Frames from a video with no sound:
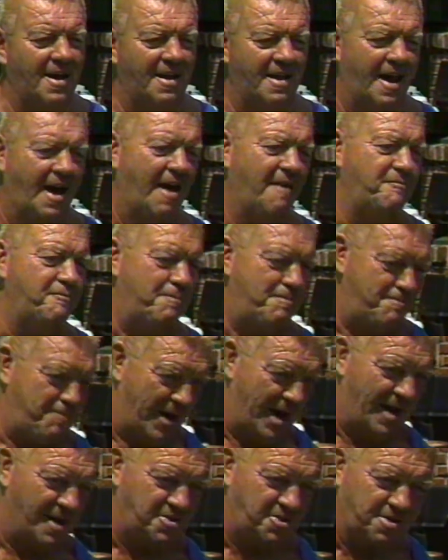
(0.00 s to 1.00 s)
They've
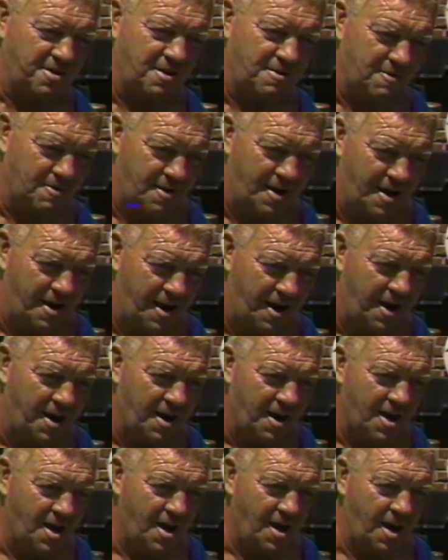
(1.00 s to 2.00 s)
passed away
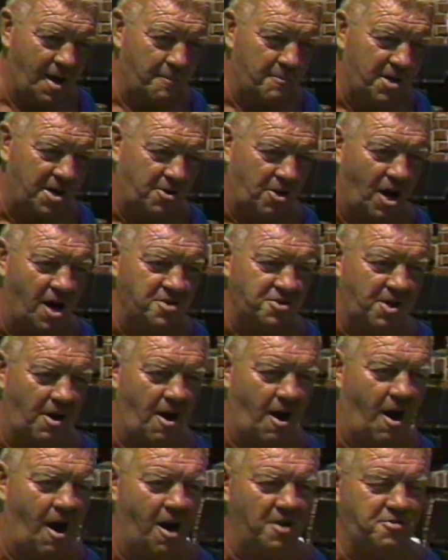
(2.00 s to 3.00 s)
because
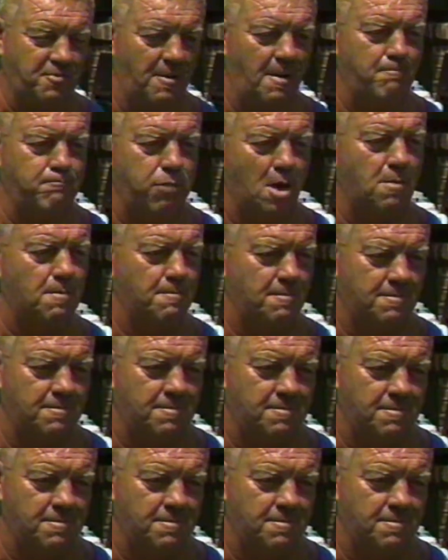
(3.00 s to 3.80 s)
their hearts went boom.